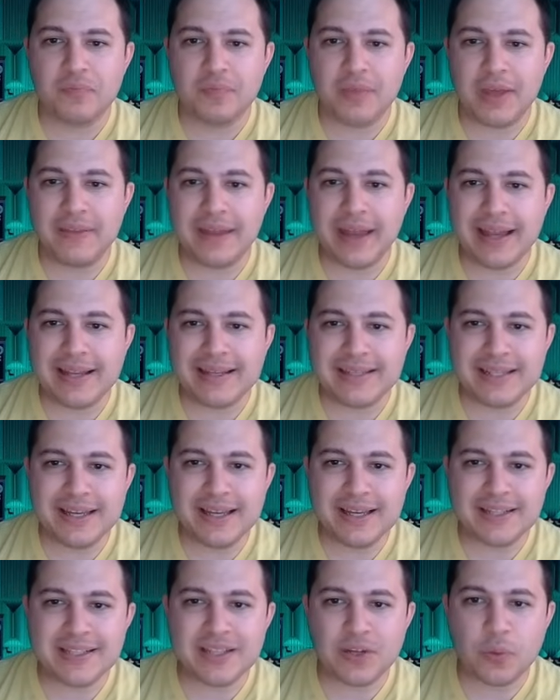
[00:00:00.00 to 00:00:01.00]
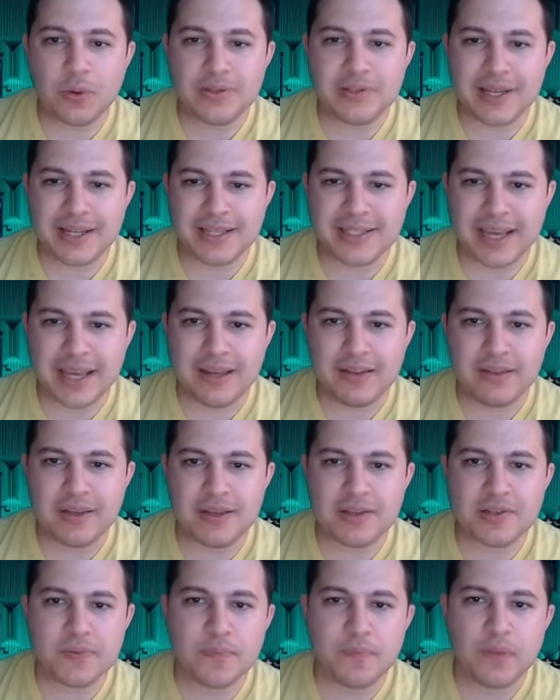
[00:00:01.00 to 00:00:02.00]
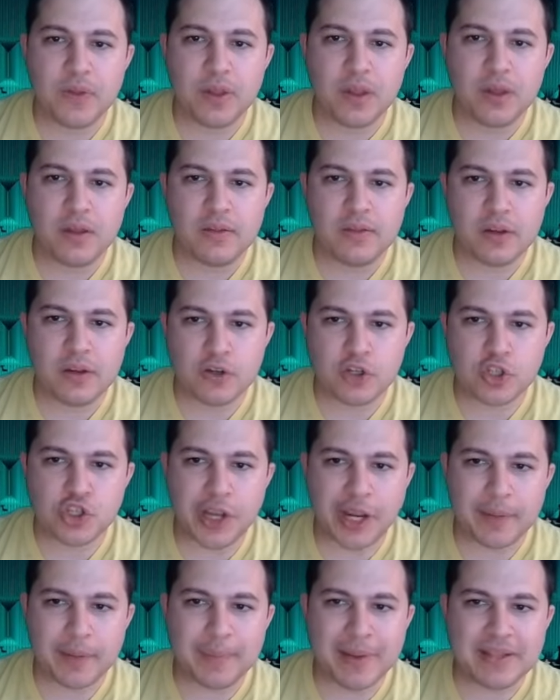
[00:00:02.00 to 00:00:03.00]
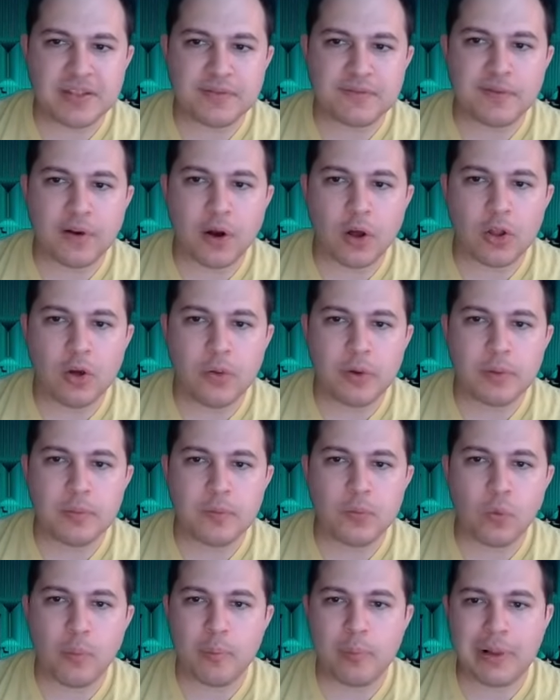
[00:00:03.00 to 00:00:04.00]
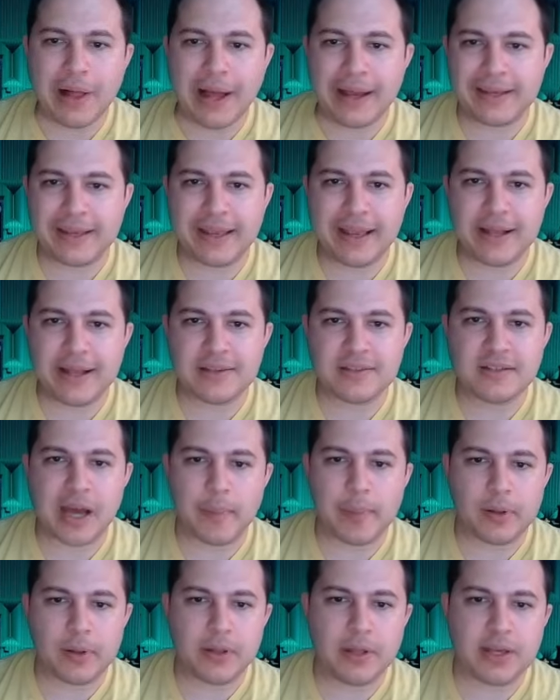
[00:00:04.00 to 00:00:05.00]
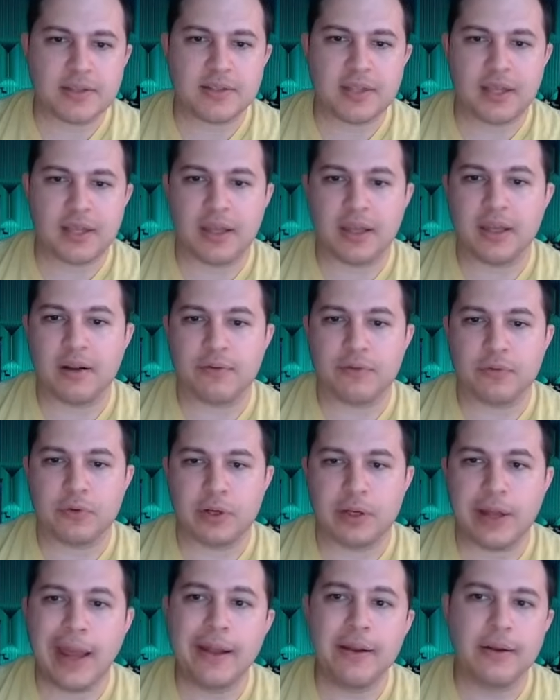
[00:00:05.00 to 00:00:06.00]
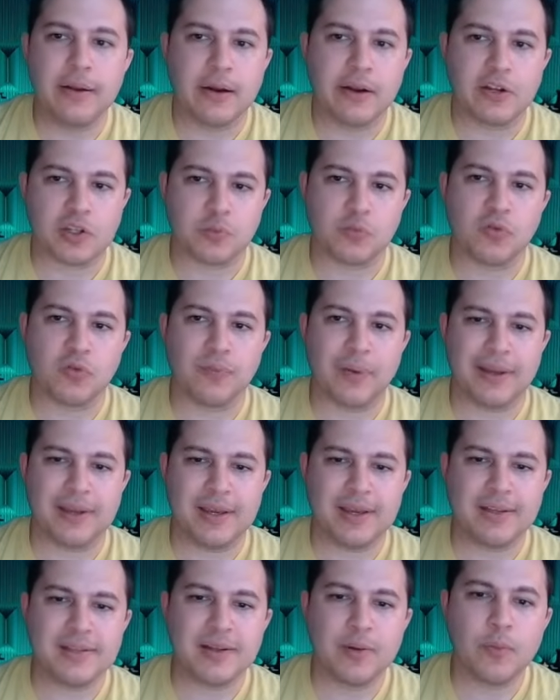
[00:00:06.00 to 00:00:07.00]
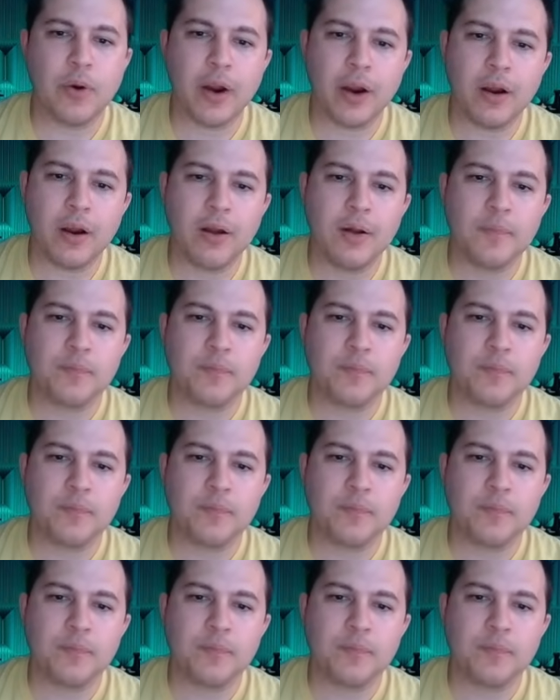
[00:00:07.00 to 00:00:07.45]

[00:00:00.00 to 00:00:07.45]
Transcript: And the idea is that once I take this, there's checkmate to follow, and black can't stop it. Yes, they can get a free knight. I just move my king somewhere.